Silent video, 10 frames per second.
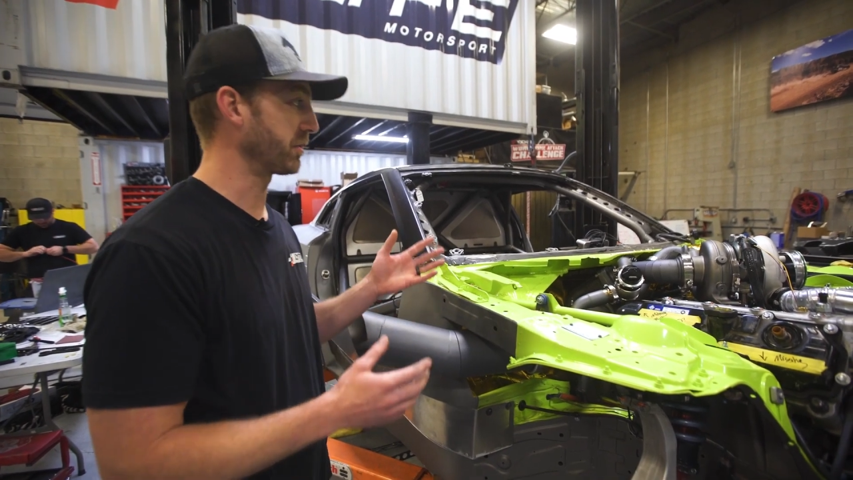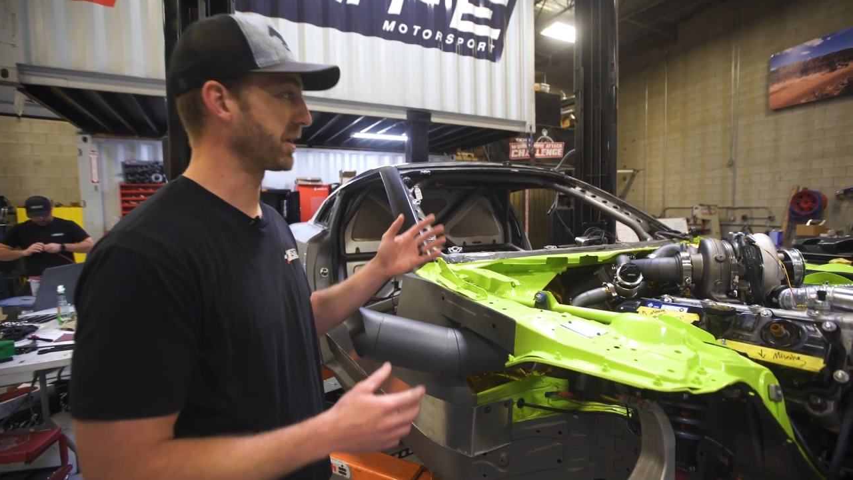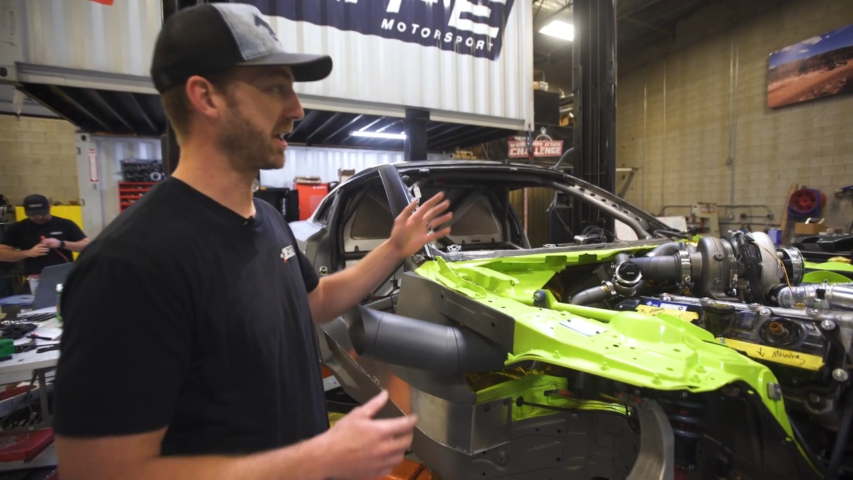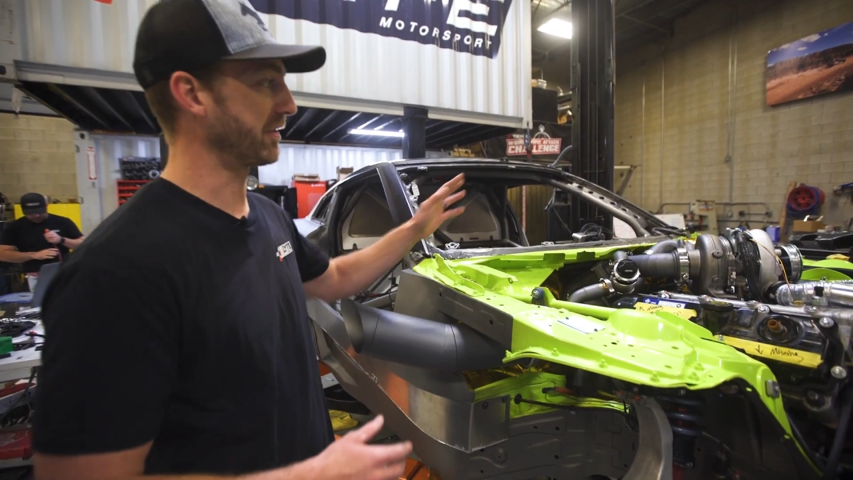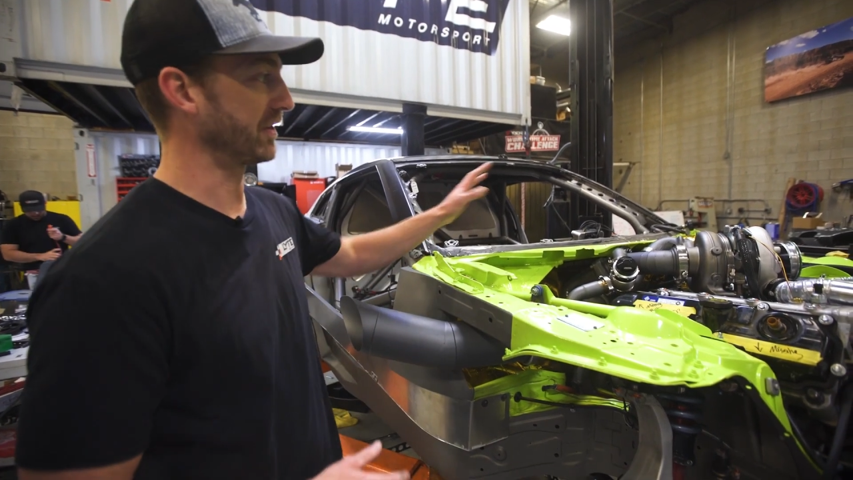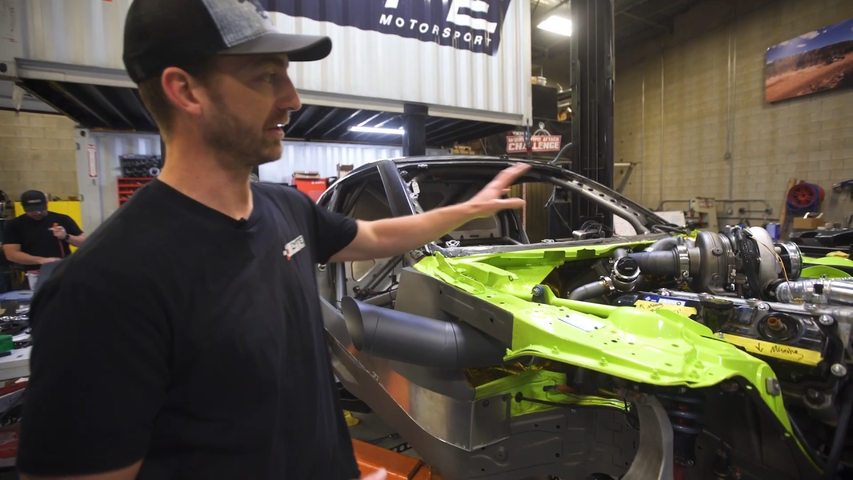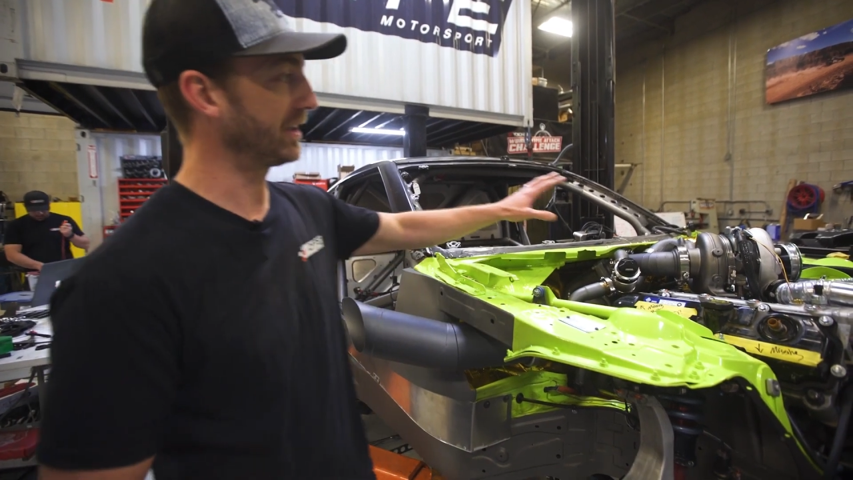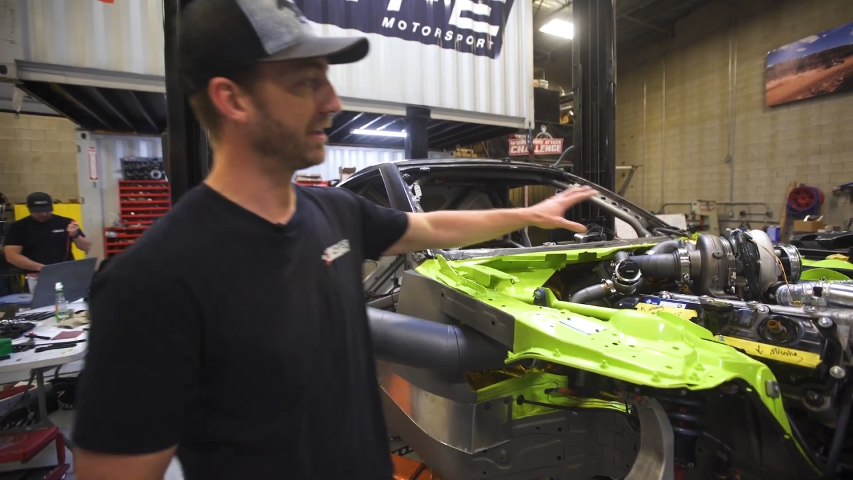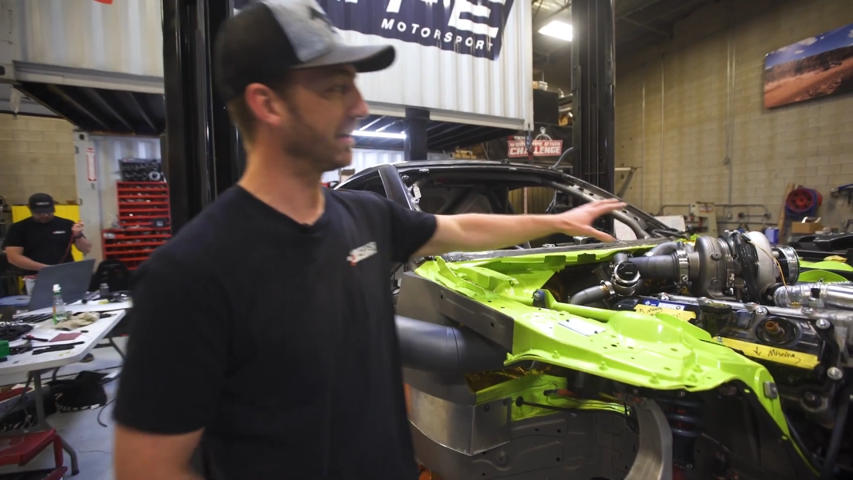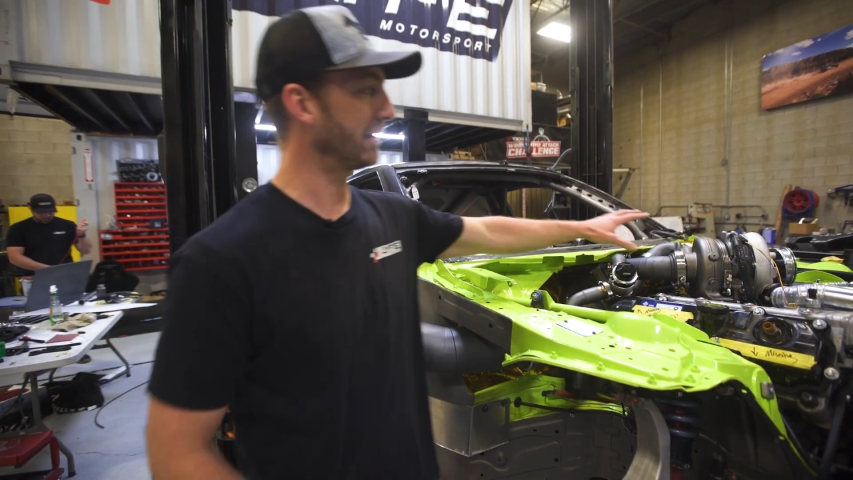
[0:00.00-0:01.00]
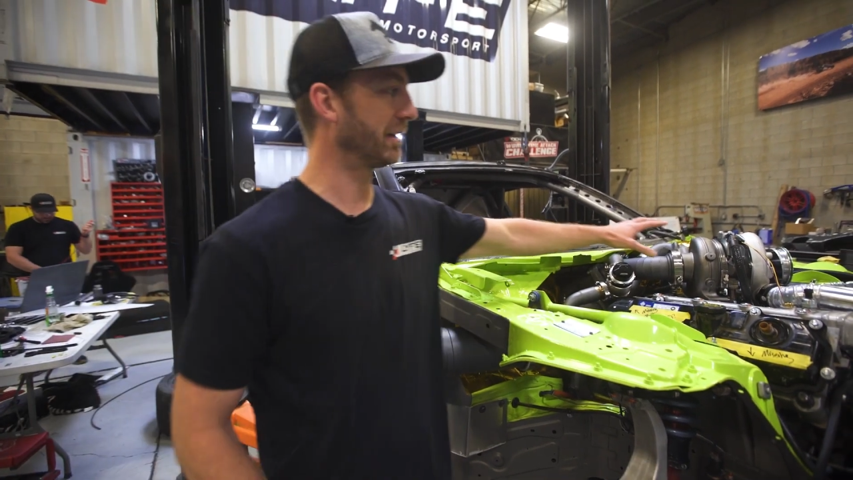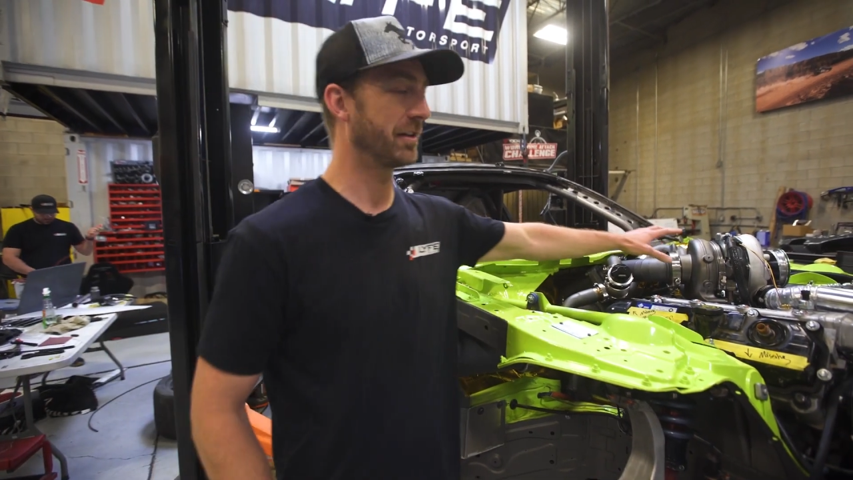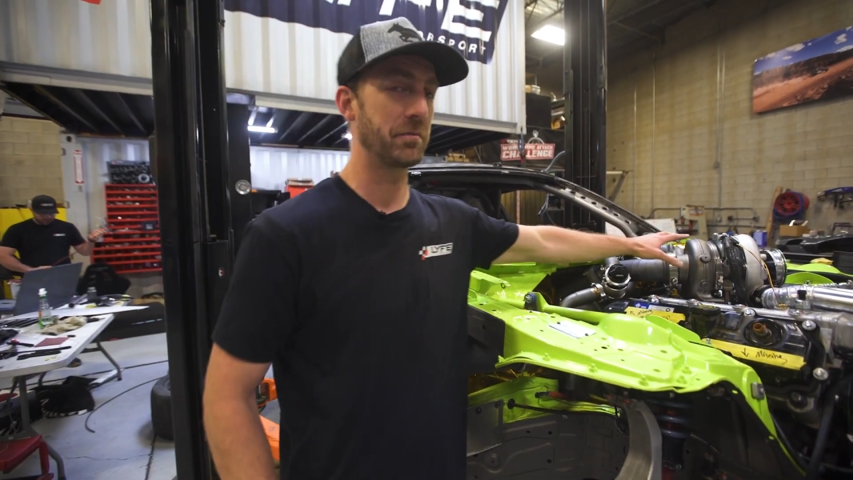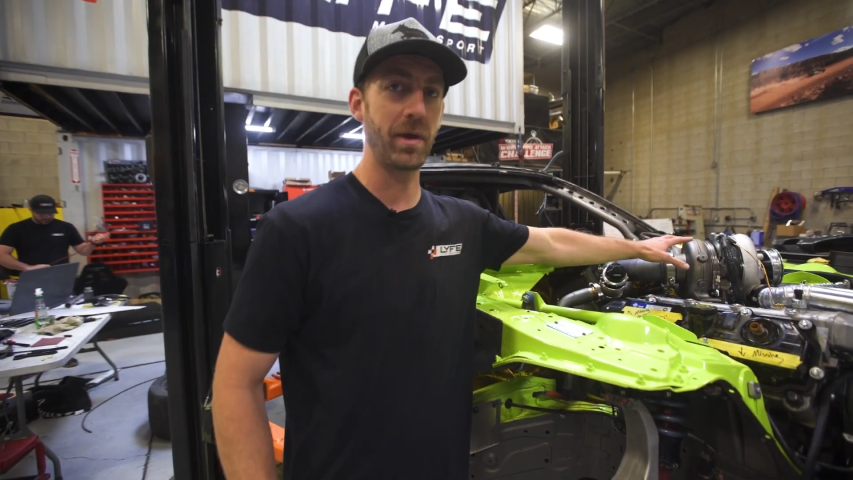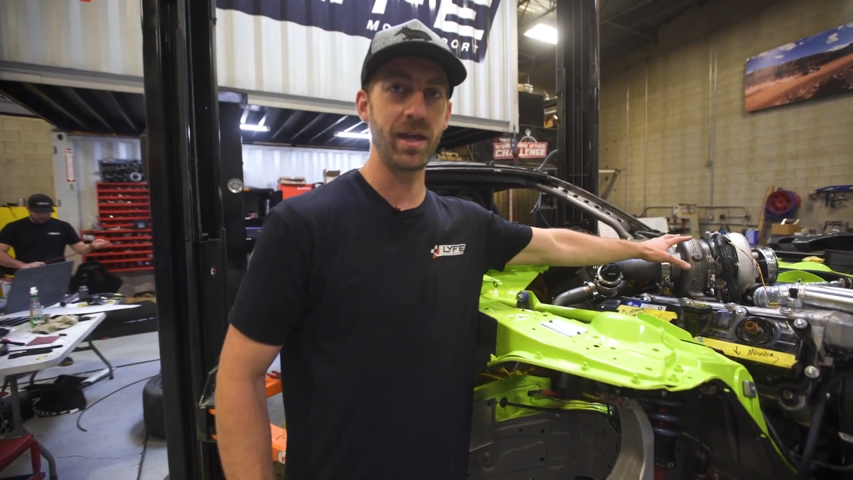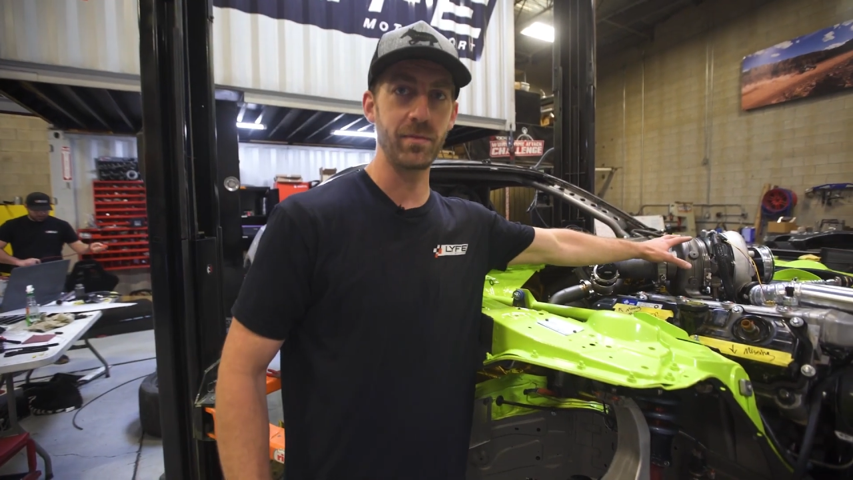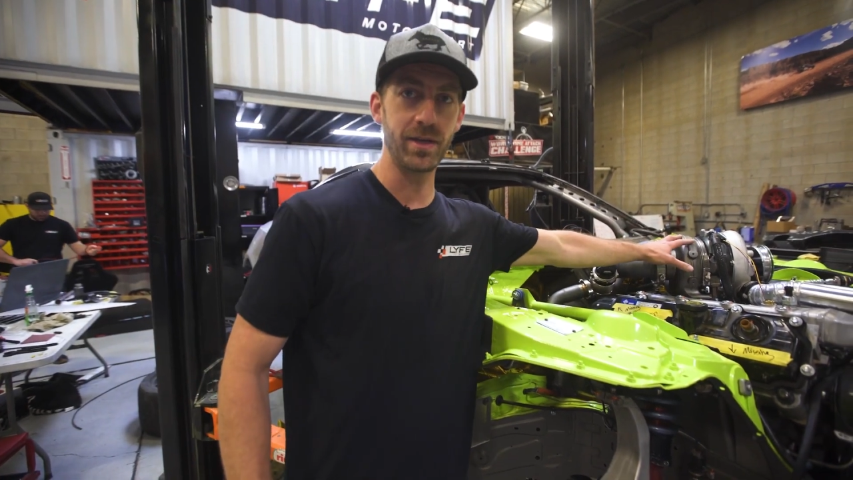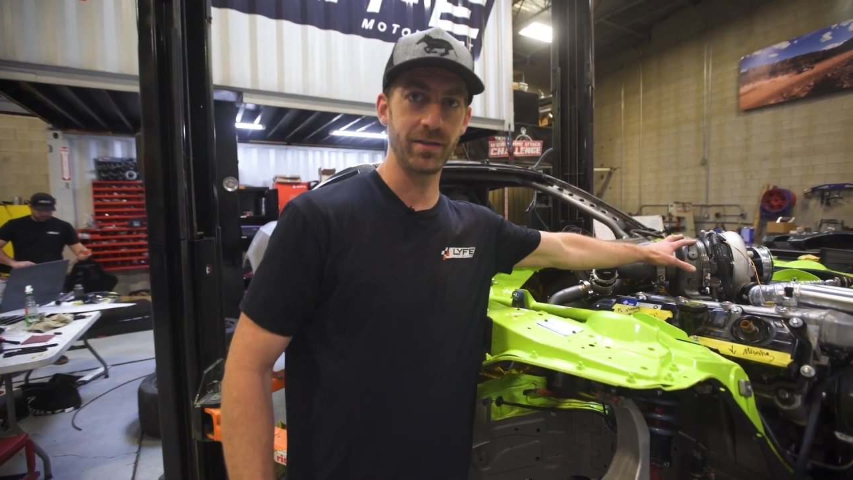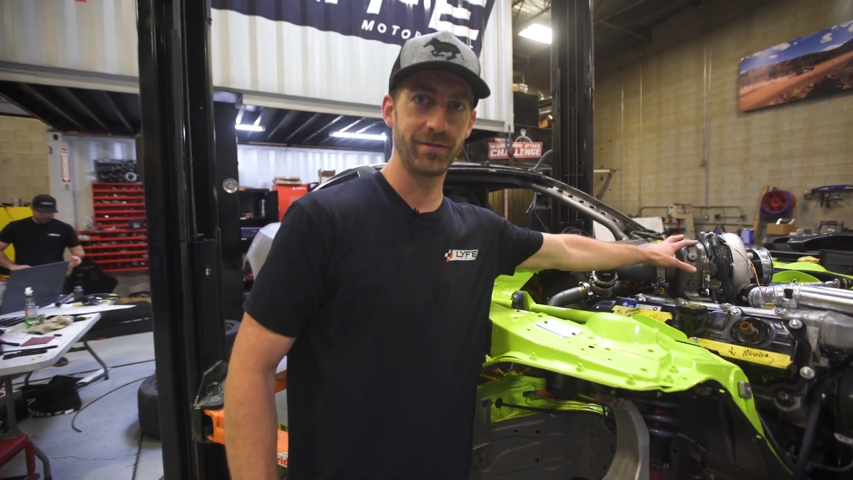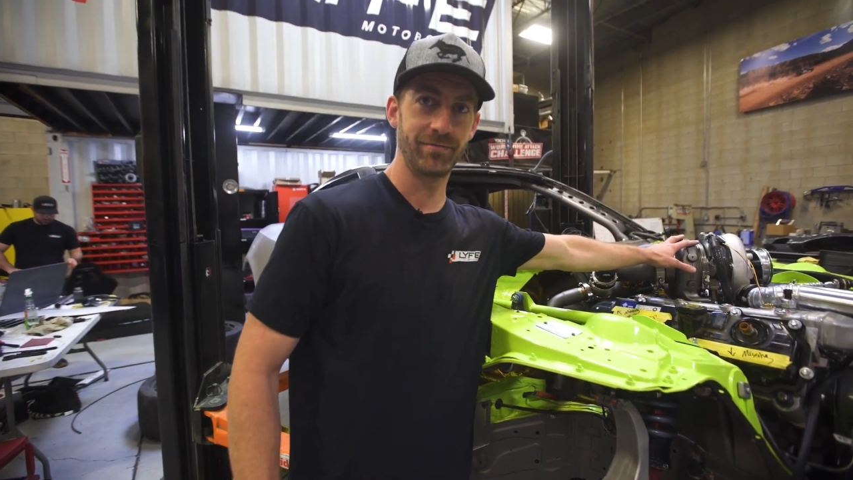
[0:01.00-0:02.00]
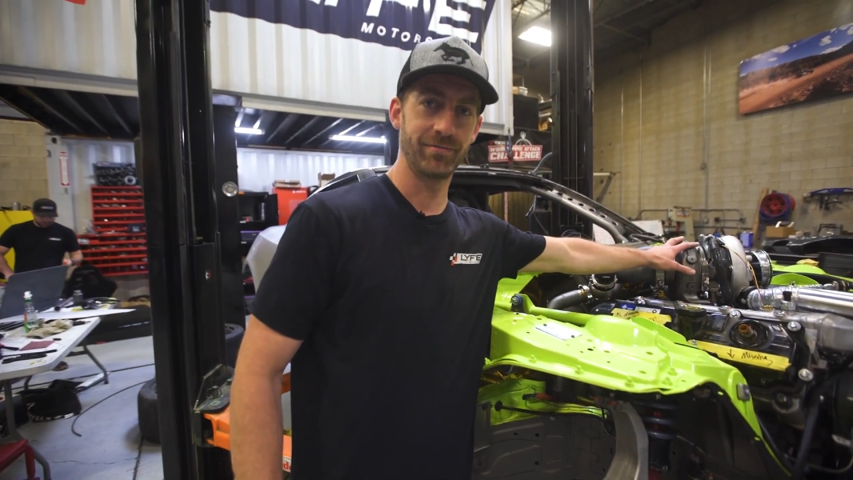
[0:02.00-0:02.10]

but we have a little, little baby